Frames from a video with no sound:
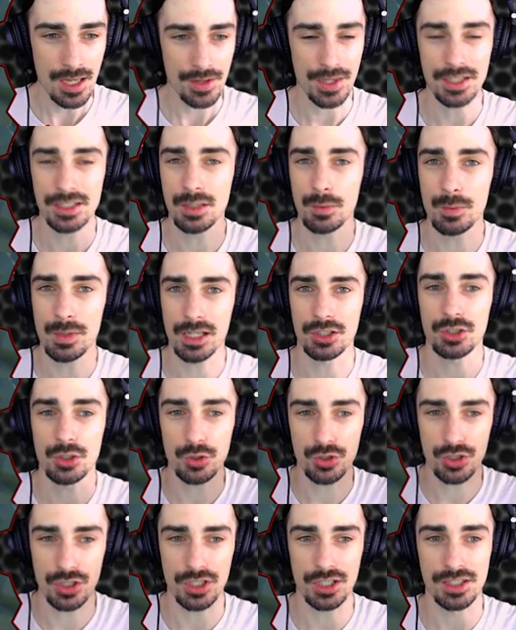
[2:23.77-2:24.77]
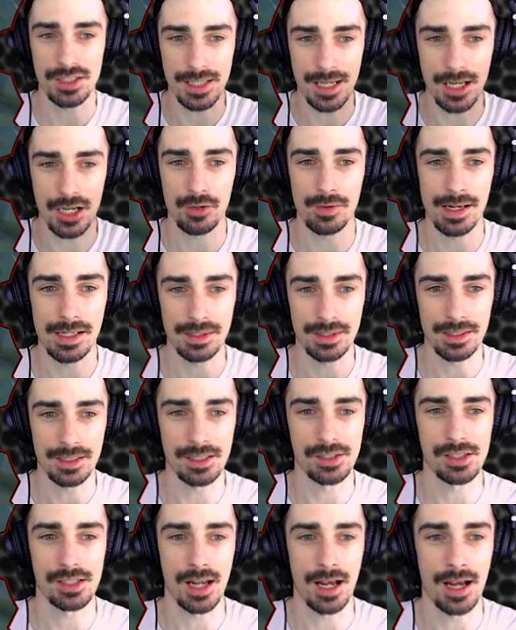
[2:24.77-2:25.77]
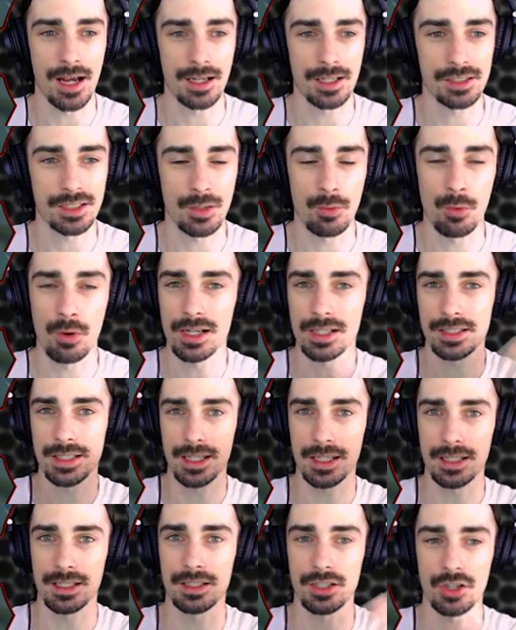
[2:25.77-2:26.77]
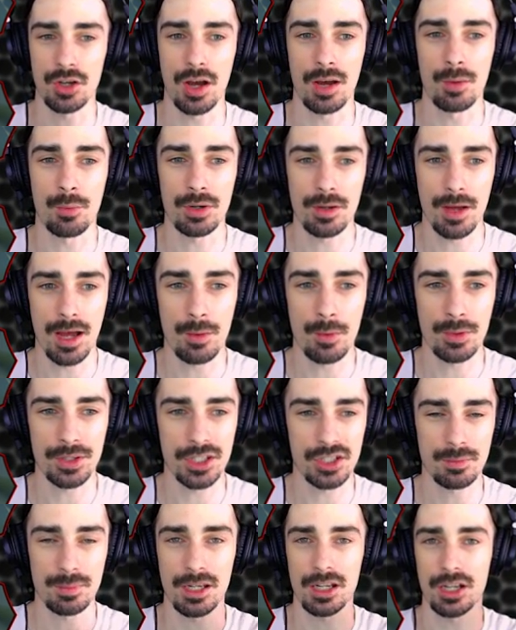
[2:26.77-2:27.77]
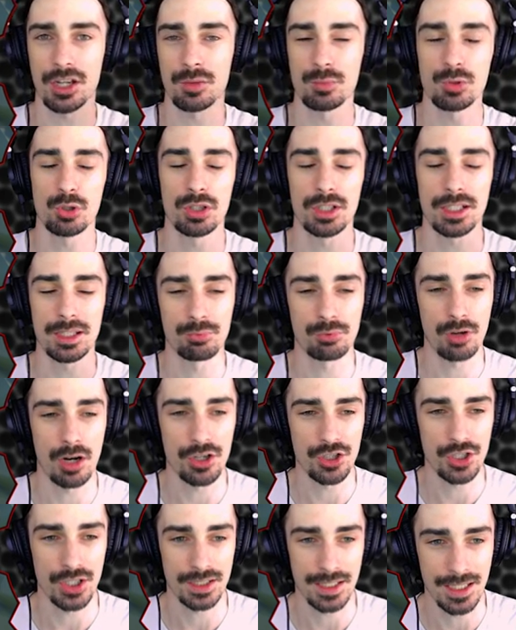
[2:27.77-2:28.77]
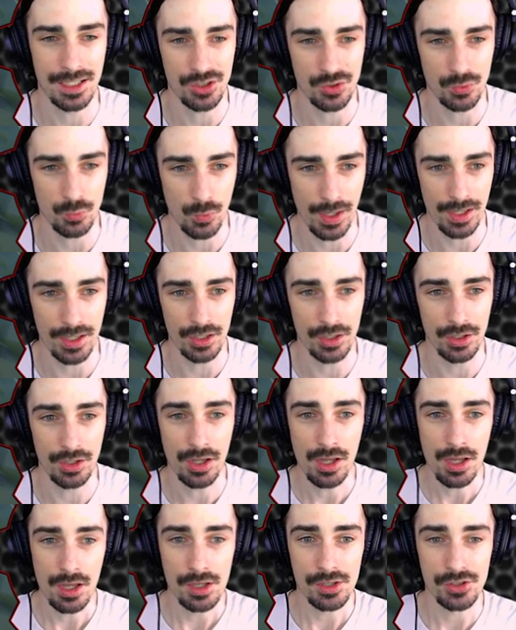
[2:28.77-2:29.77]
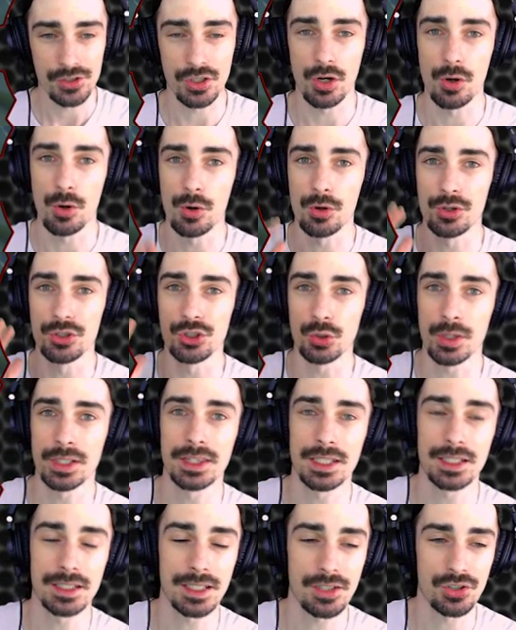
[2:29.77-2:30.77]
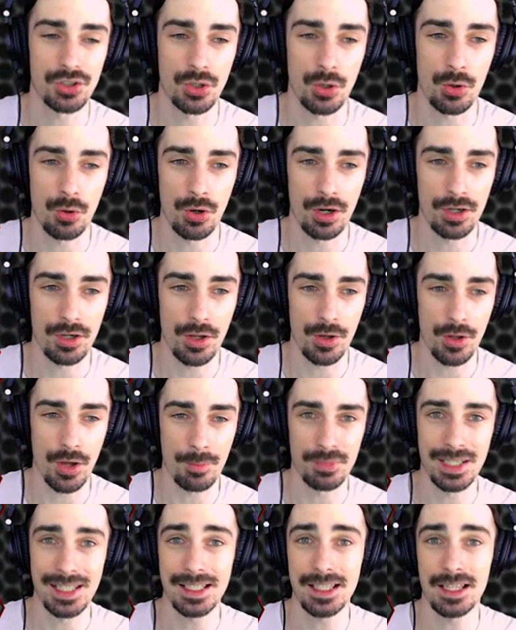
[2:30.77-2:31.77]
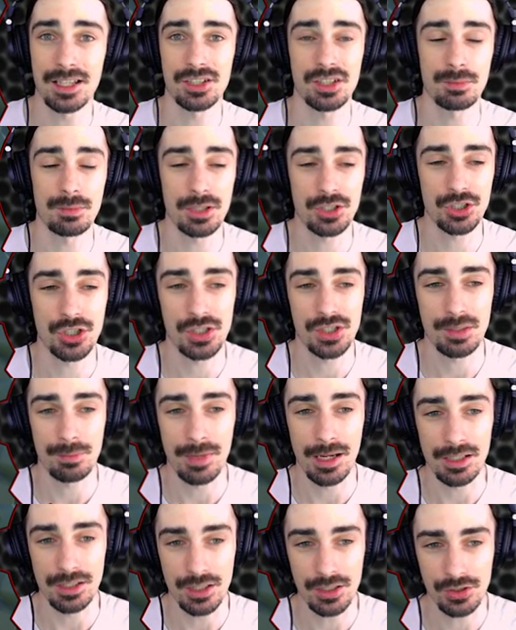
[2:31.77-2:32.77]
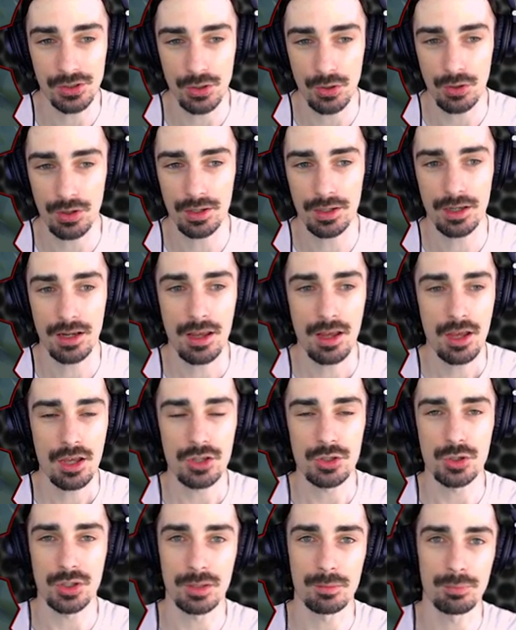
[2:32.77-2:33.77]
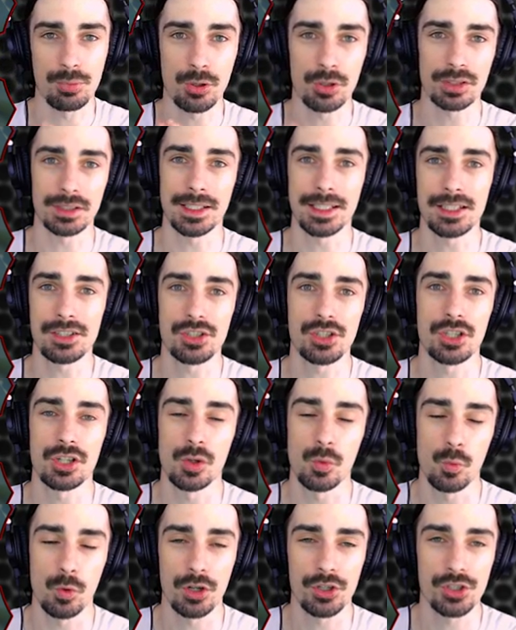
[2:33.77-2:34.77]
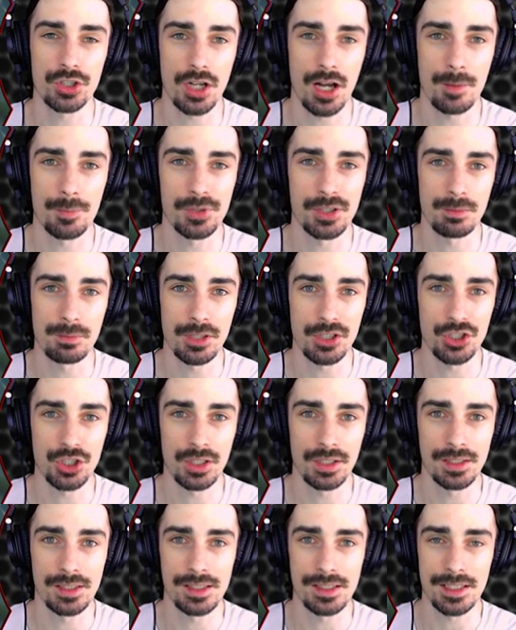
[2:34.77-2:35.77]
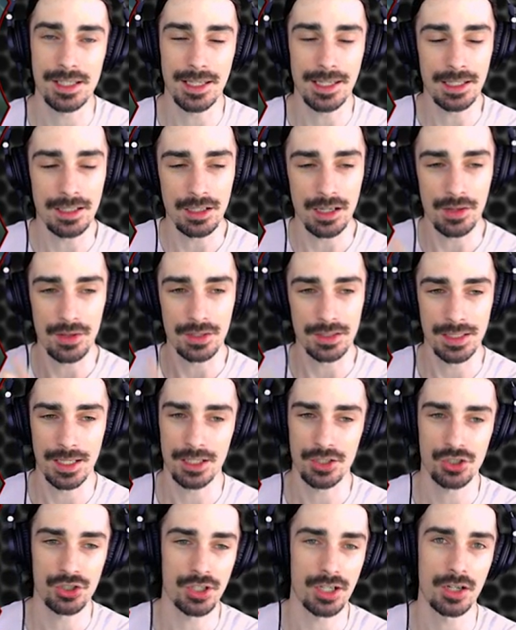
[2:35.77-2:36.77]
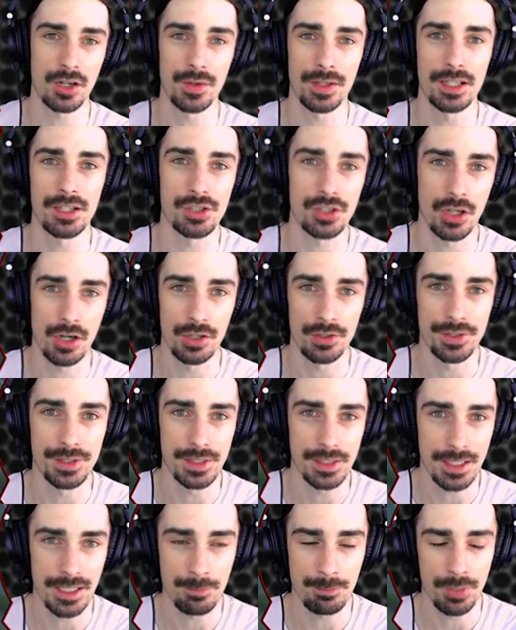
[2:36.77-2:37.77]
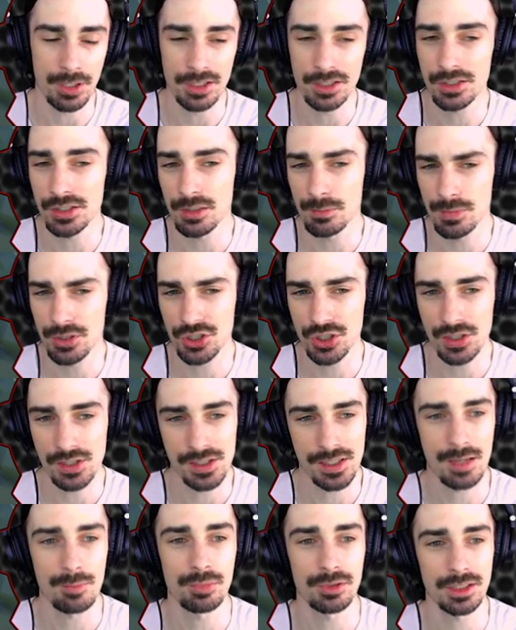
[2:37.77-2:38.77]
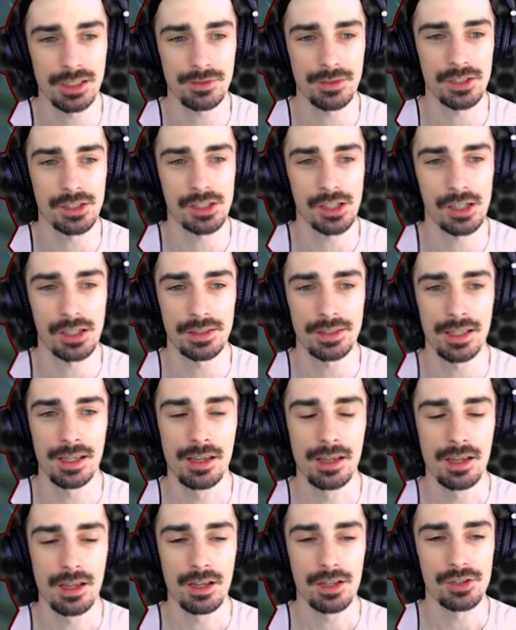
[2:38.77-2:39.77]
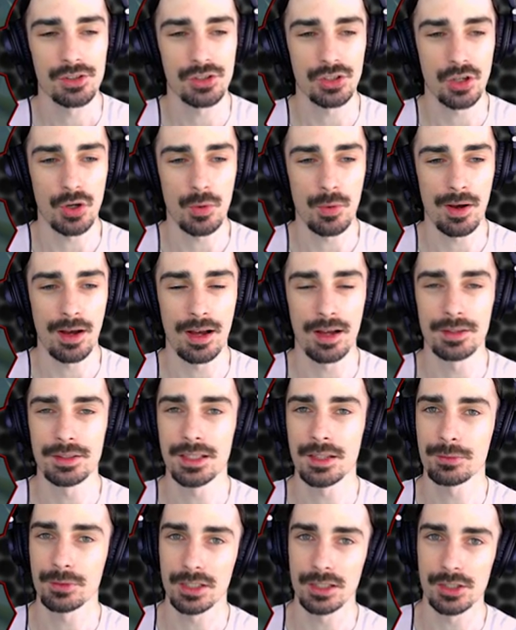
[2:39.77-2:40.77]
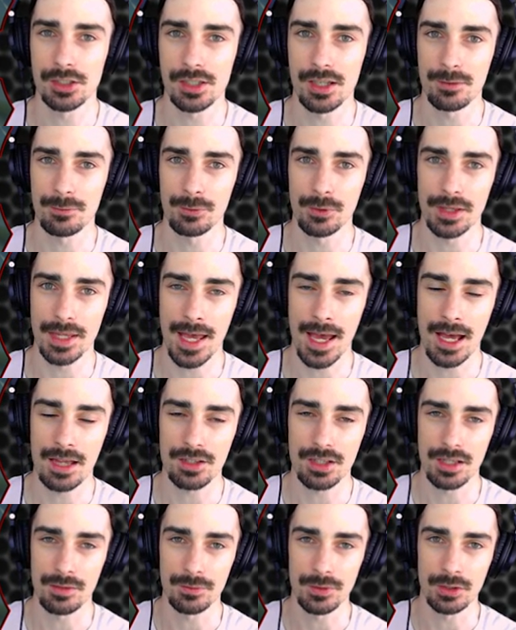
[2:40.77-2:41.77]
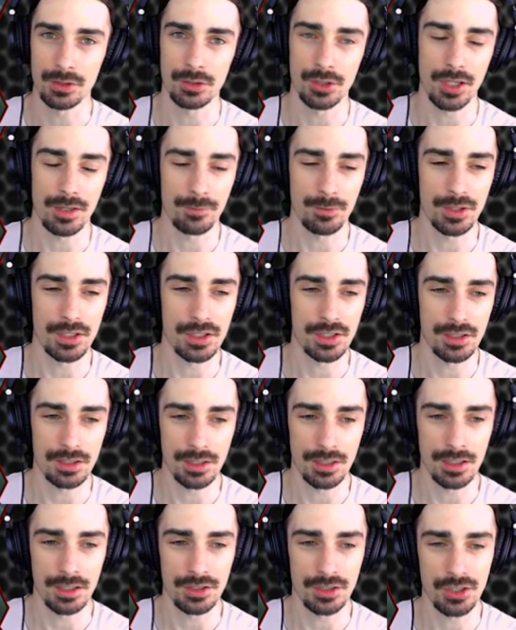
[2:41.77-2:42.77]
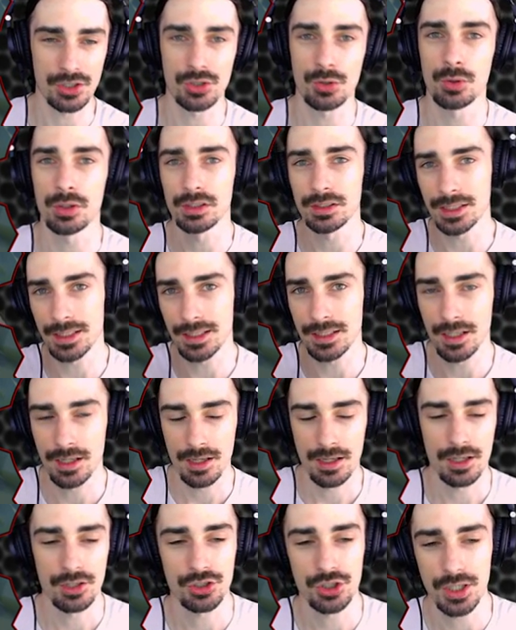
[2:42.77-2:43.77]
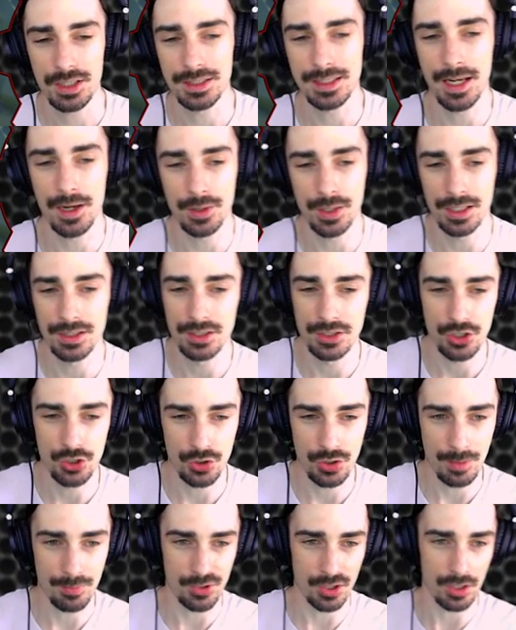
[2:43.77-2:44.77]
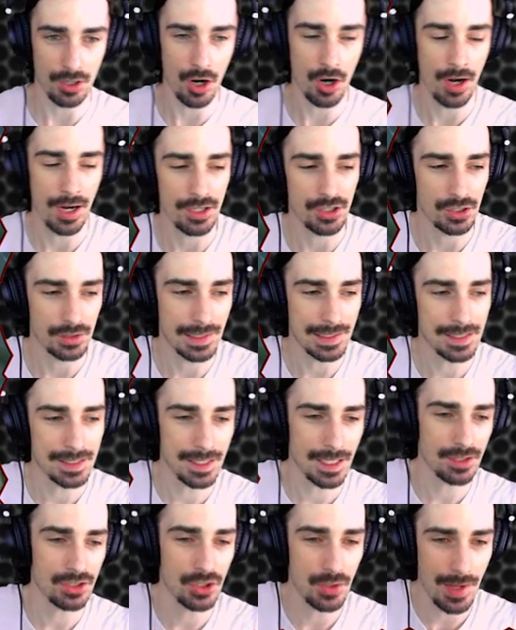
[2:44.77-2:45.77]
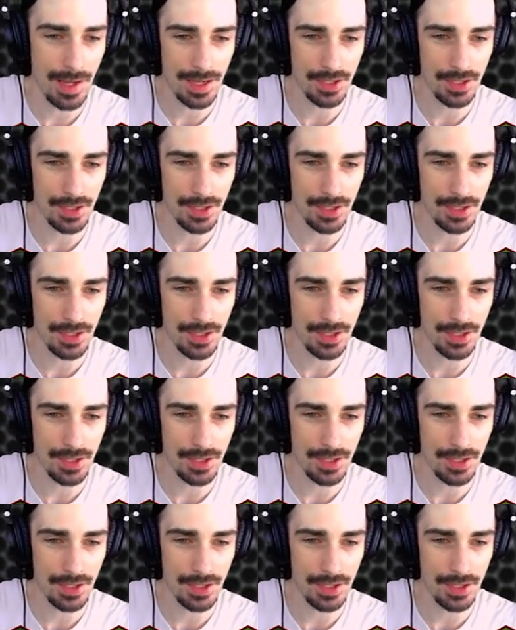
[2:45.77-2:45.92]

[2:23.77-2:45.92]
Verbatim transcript: Things that we can use to just decorate this, because I want this to be a community project as well. So join the Discord. I'm taking submissions in my Discord. You can put links to your workshop submissions in the text channel that is called Steampunk Submissions, I believe it's called. So definitely looking for that. If you're looking for this Discord link, check down in the description. All right, so let's get to